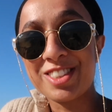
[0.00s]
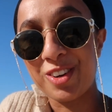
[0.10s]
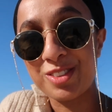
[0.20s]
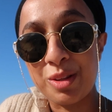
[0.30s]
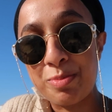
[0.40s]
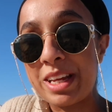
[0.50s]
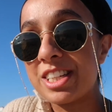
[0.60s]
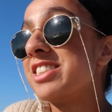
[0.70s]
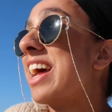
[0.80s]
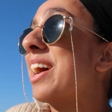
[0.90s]
got to the
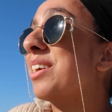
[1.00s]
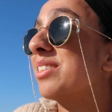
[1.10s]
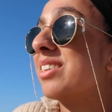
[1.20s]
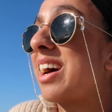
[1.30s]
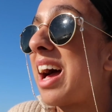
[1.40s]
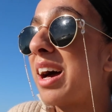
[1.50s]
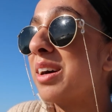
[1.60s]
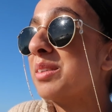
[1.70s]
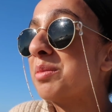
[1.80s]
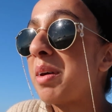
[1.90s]
beach now.
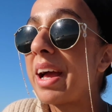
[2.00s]
Um,